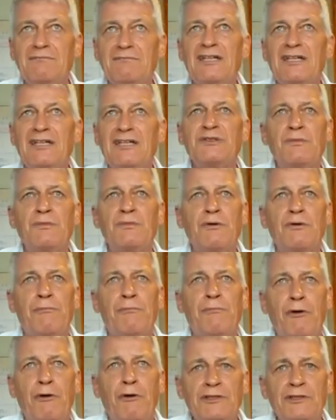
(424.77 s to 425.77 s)
much
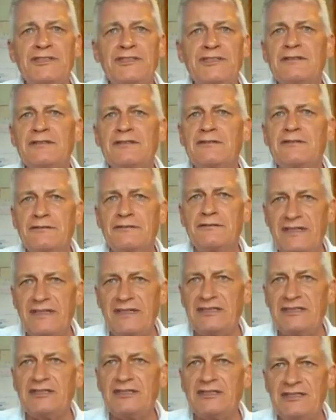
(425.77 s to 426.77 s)
more bold and
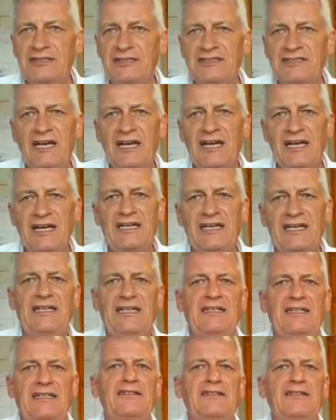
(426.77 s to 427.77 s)
courageous
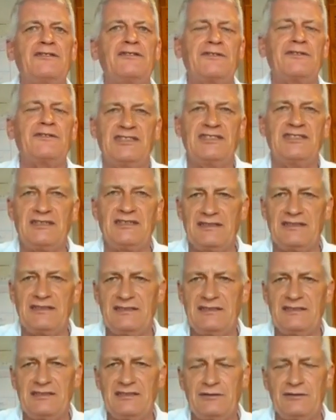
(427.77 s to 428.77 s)
in addressing
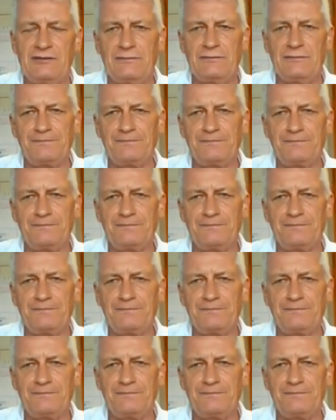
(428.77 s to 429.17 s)
this issue.